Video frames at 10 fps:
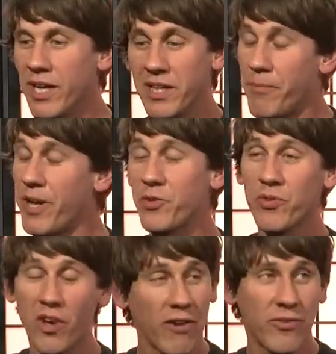And the pitch
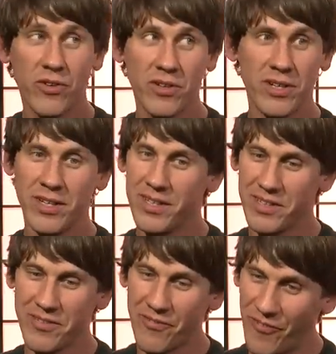was awful
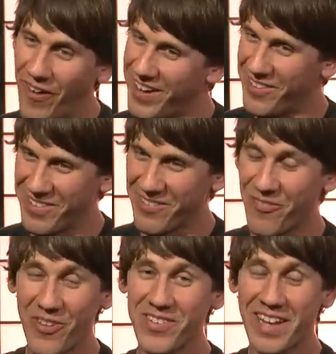the
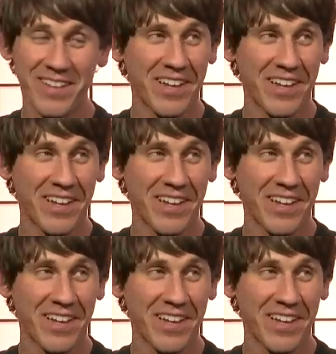first 10